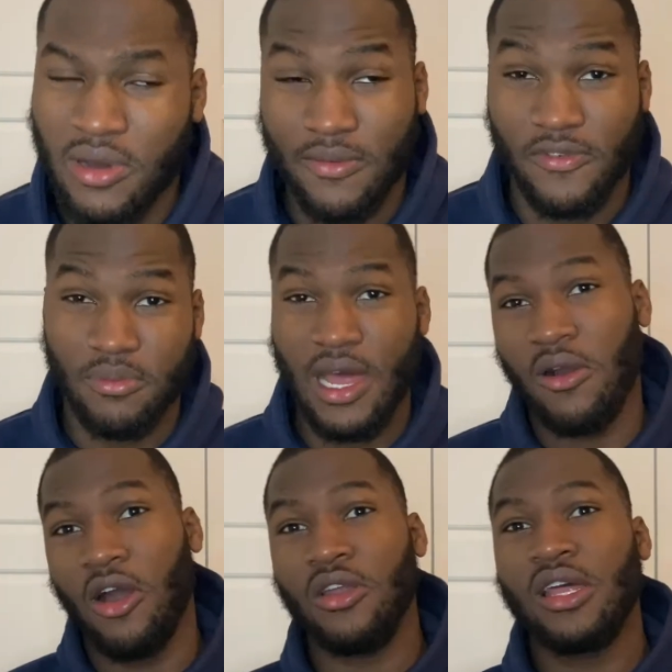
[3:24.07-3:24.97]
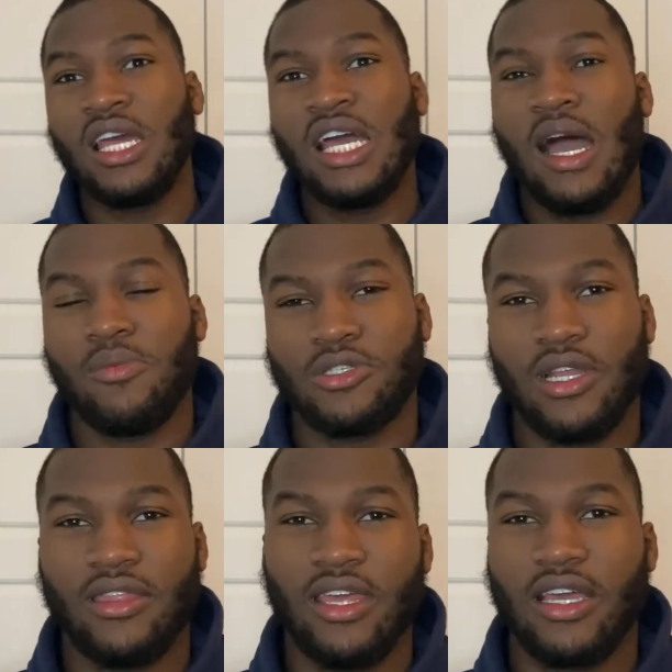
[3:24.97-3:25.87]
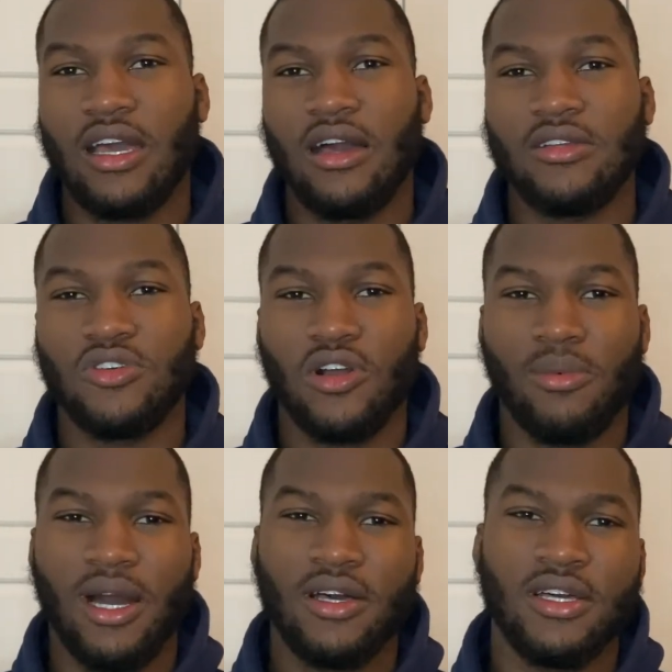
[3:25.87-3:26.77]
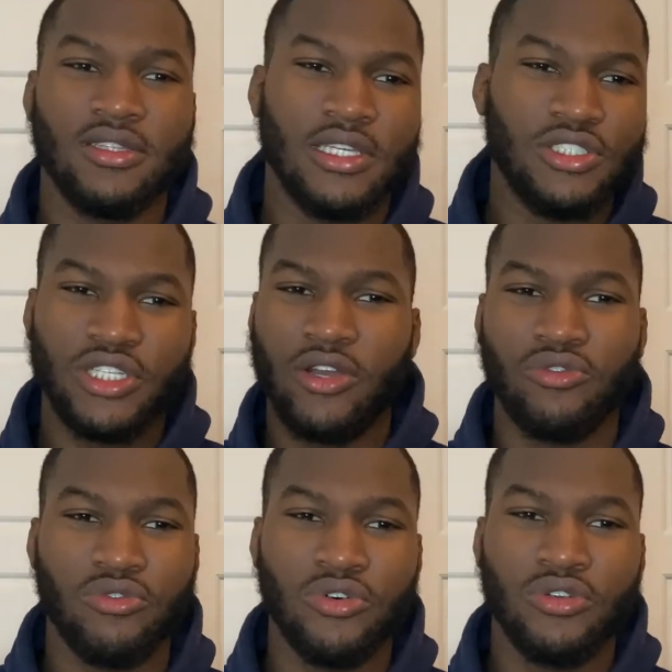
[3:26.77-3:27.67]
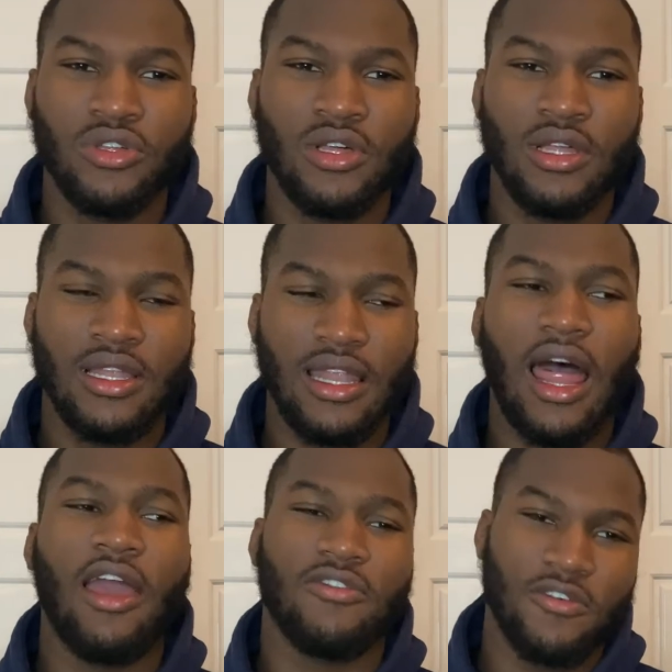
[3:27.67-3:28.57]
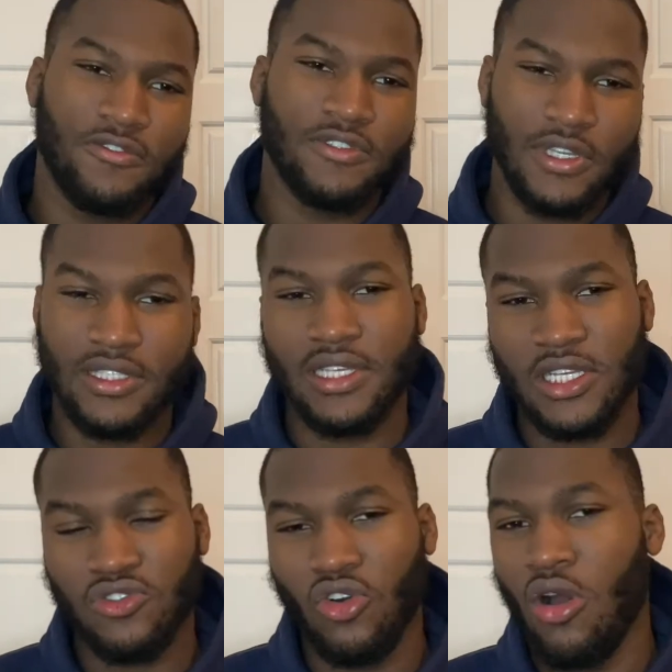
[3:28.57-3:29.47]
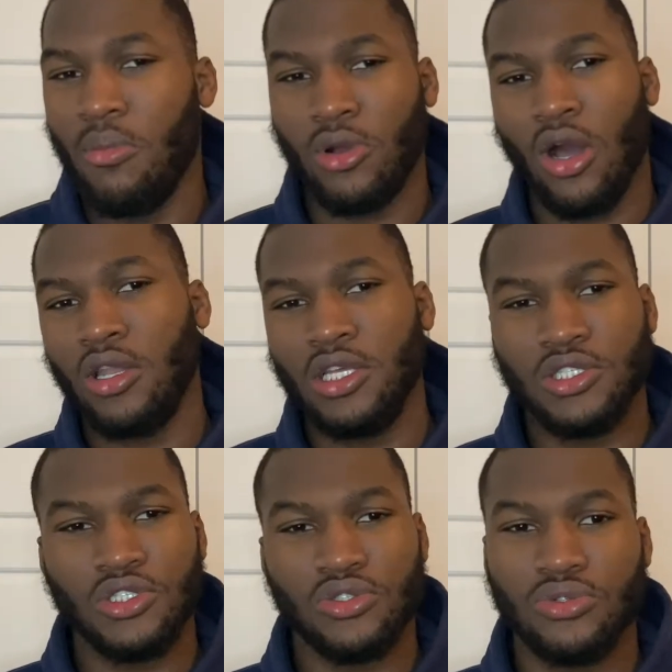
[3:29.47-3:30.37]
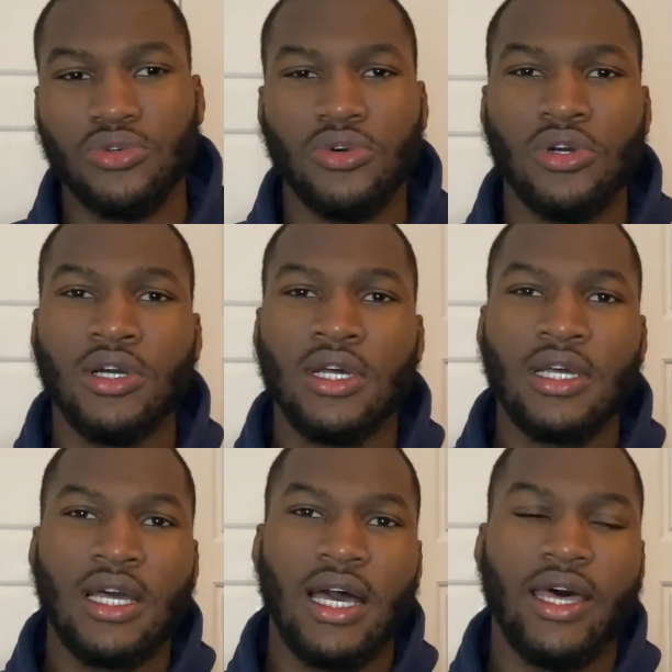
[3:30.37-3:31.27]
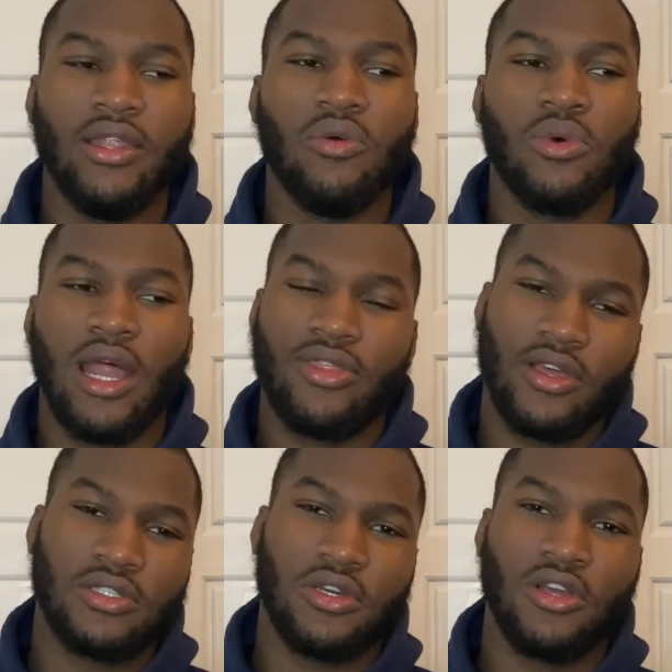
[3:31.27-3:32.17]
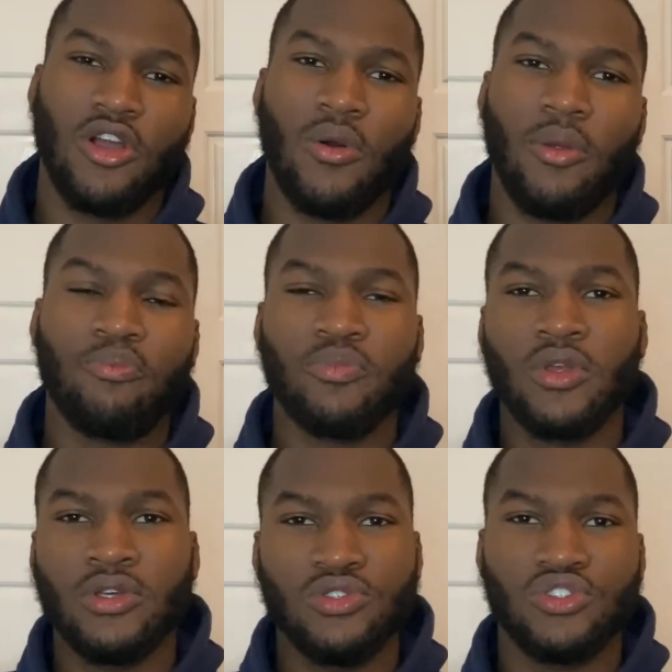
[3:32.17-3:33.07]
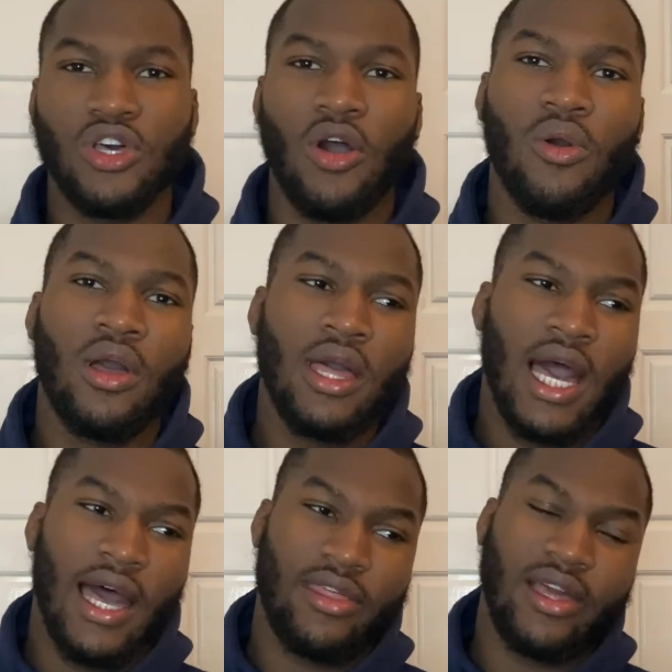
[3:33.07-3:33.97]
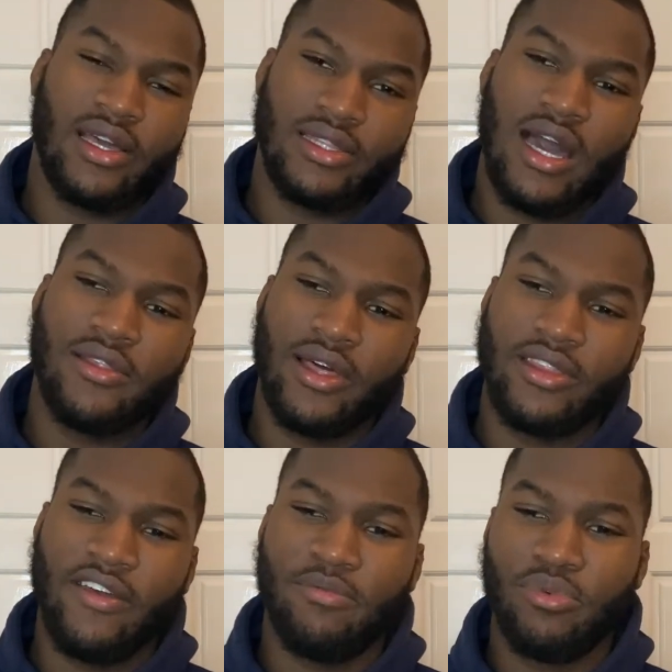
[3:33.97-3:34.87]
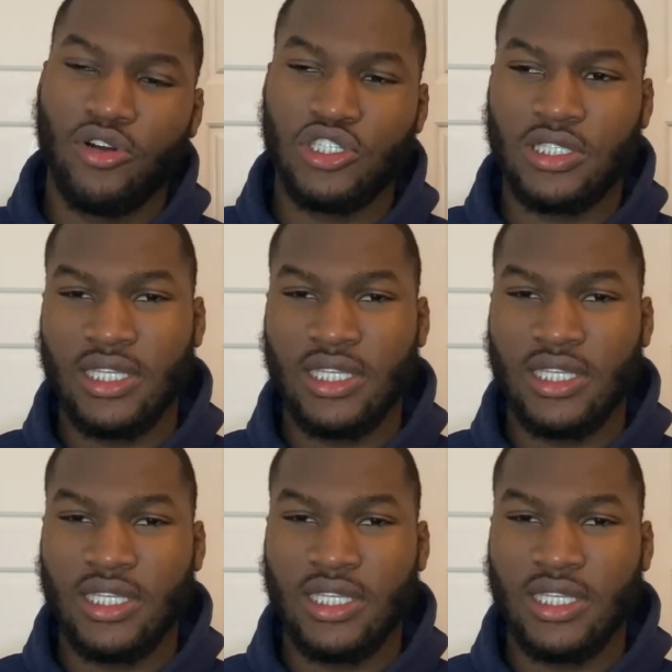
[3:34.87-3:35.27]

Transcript: from now on, I'm just going to talk about the general life of 6th form, college, school, and what I think is going to go on. So, I think now that they've pushed